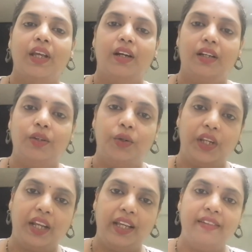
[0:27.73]

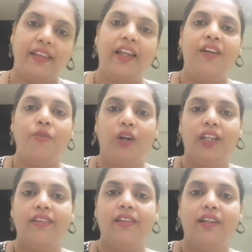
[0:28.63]
notarized and what
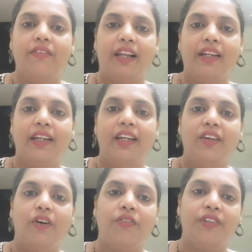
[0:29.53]
is the
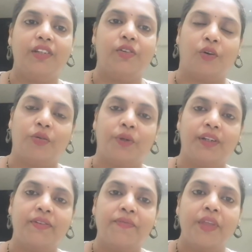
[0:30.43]
validity of such documents.